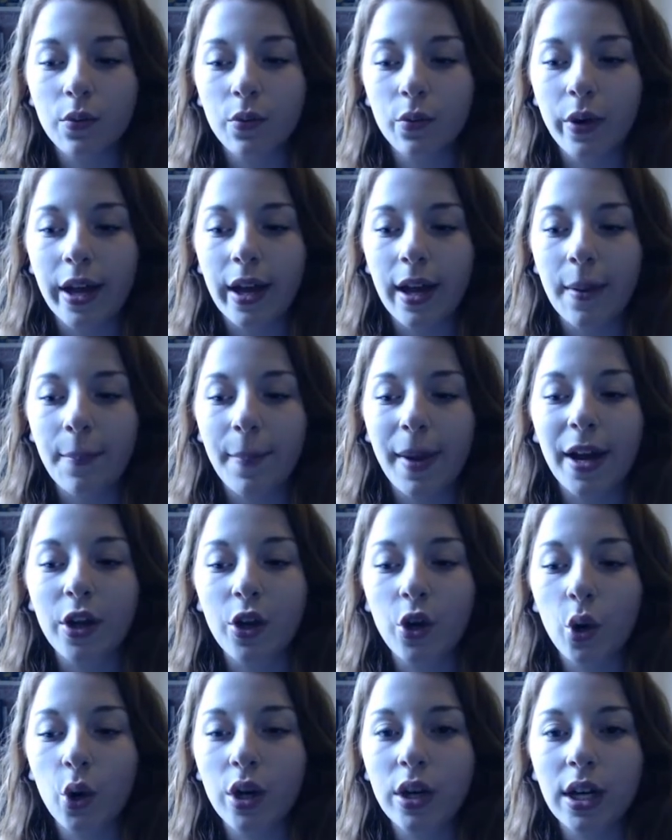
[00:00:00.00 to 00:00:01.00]
where my
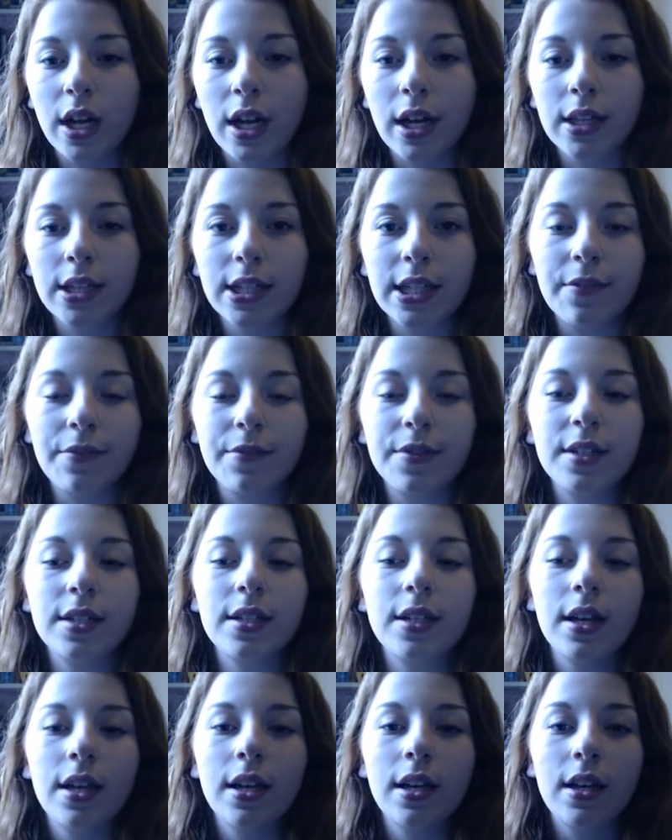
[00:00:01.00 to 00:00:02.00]
nonna
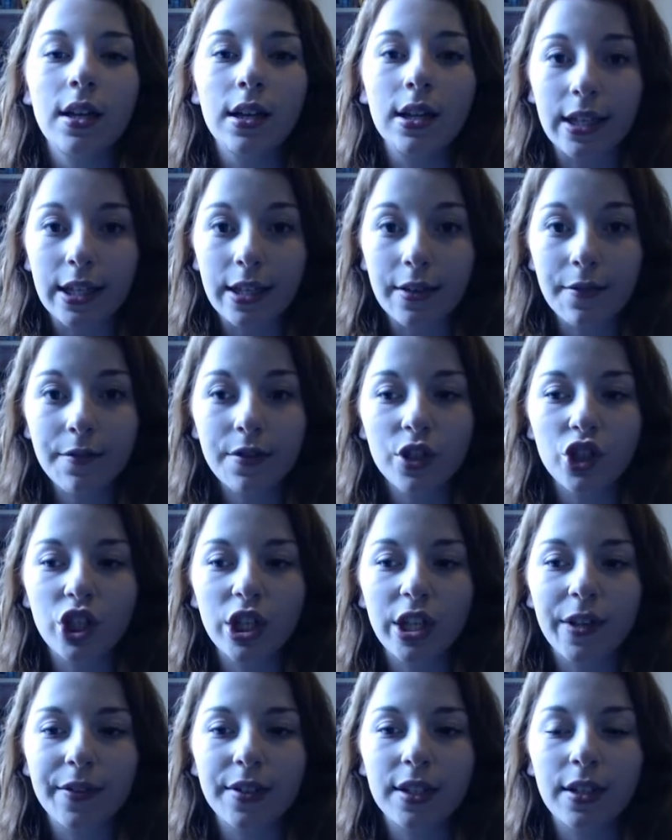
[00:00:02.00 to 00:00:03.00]
lived.
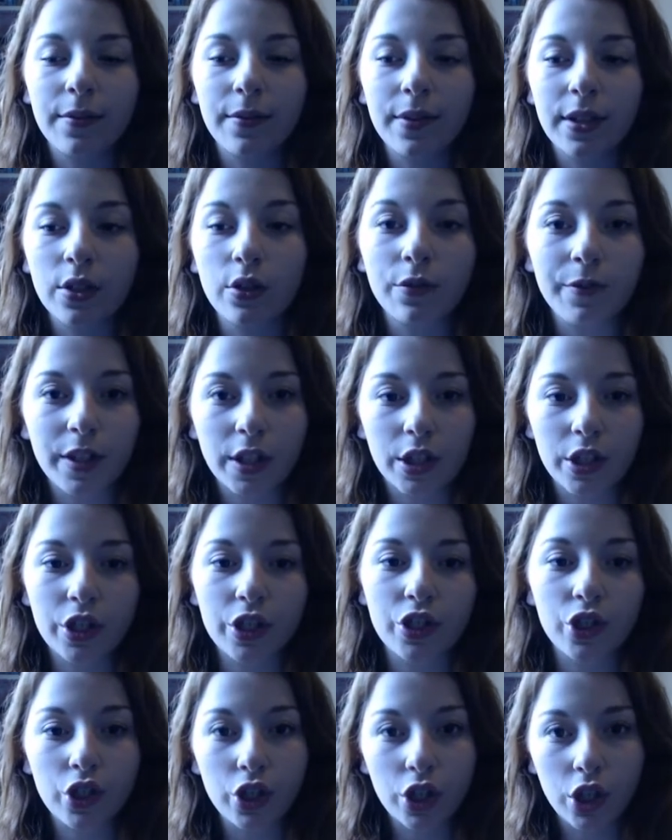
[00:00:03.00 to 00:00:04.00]
She lived in a little
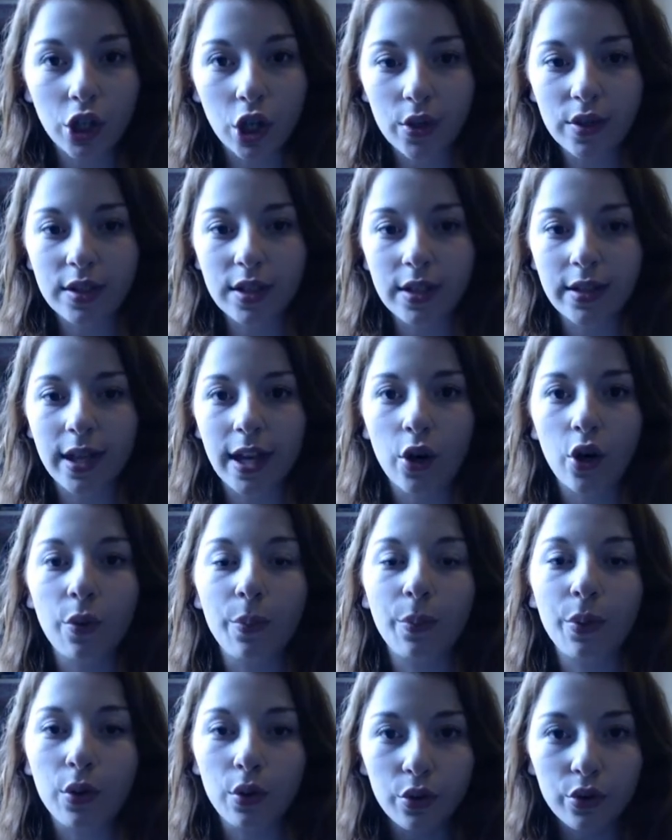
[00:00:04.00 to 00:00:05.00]
village close to there
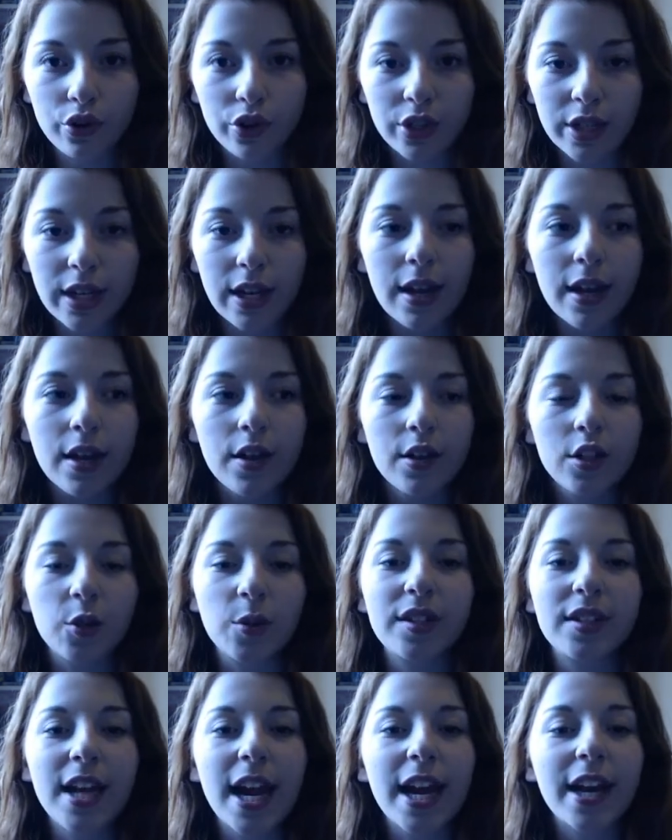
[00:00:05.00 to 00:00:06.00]
called Pulutri. So
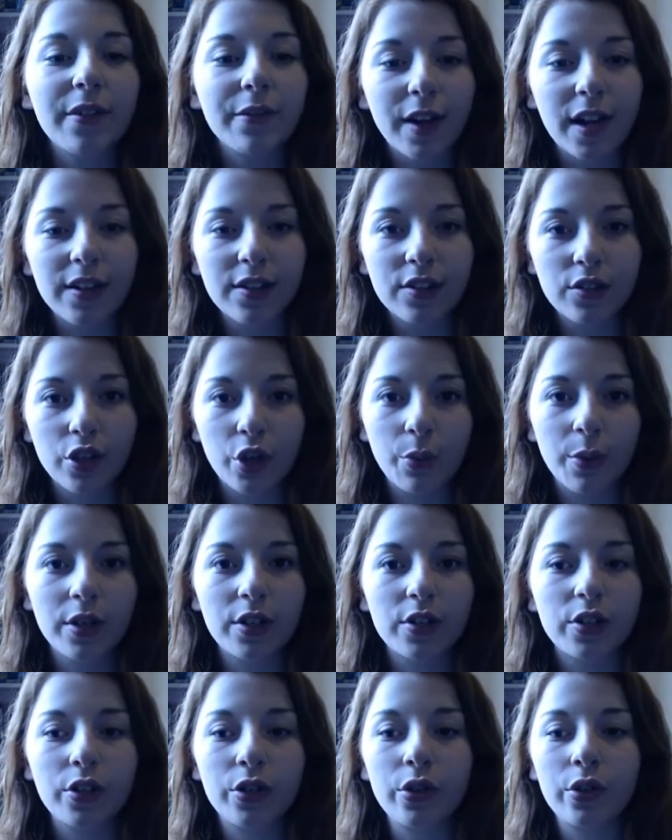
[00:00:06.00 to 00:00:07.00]
we stayed in Vasto and
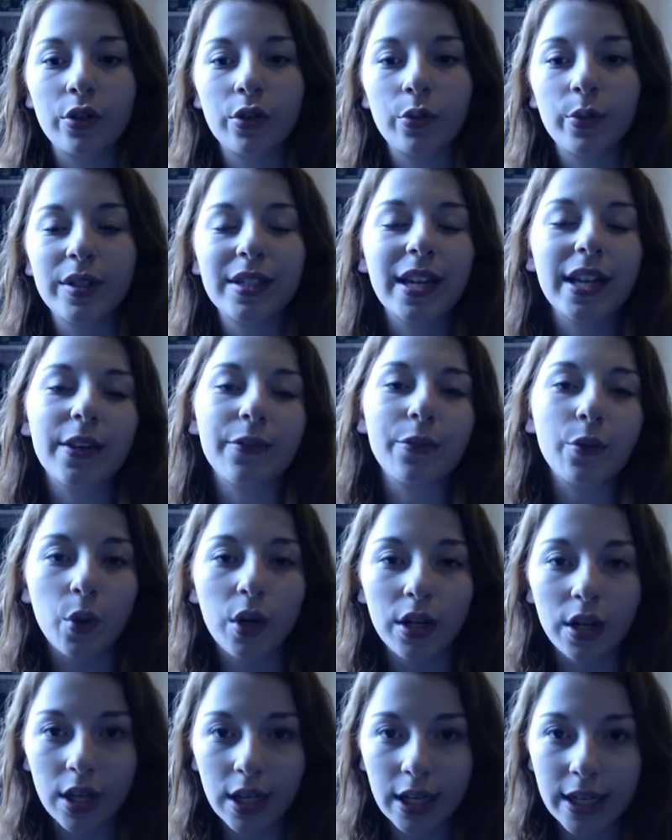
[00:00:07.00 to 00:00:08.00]
we stayed there for
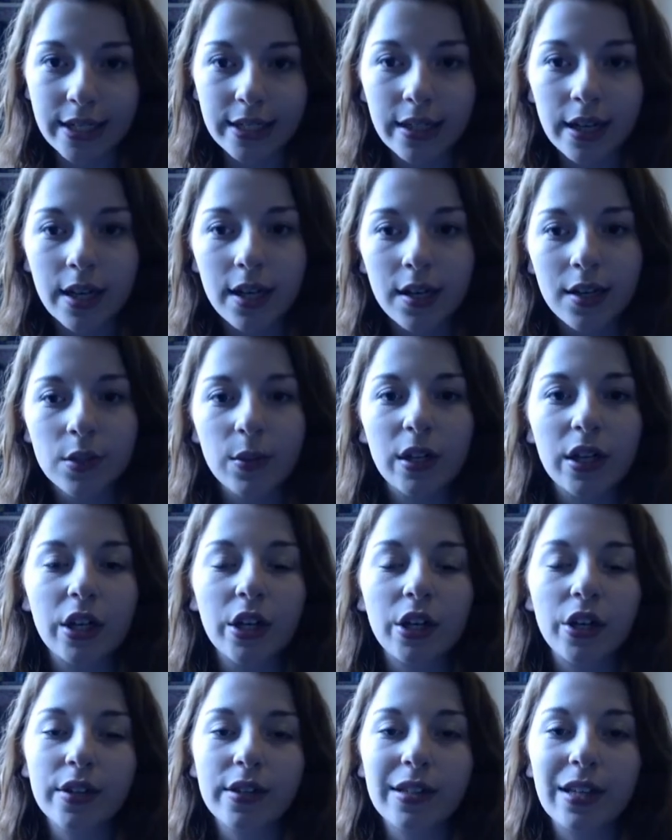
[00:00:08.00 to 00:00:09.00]
1 night so we
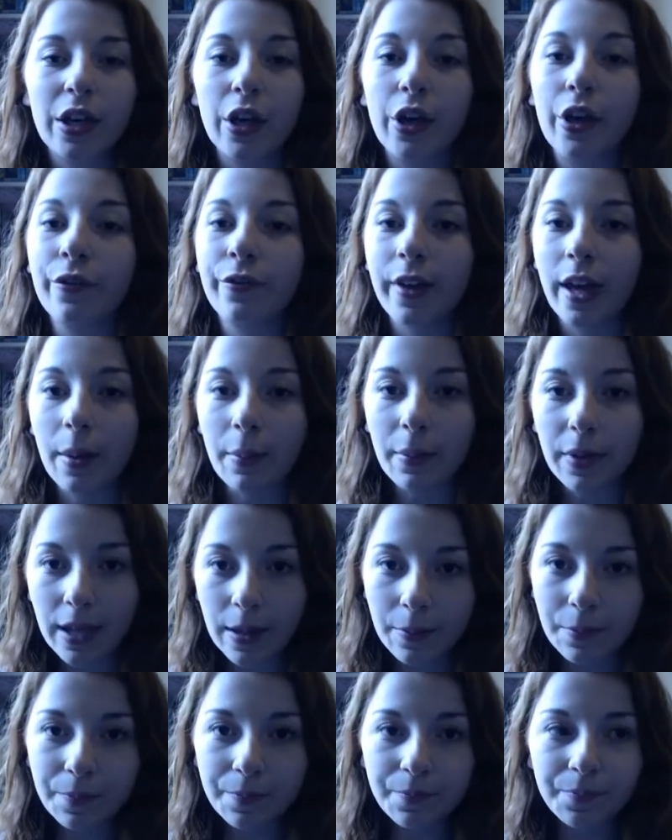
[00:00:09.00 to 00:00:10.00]
could go see her
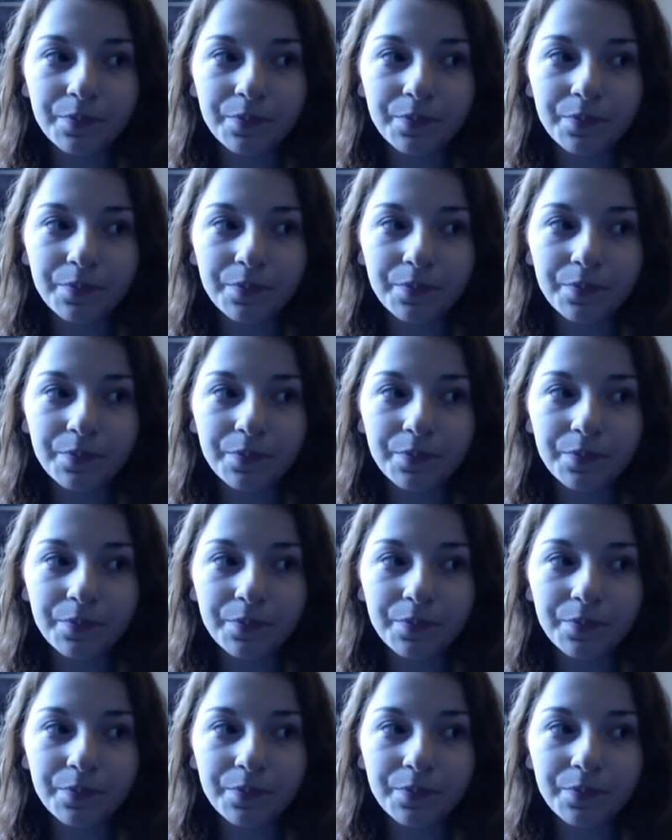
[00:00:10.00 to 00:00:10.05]
family.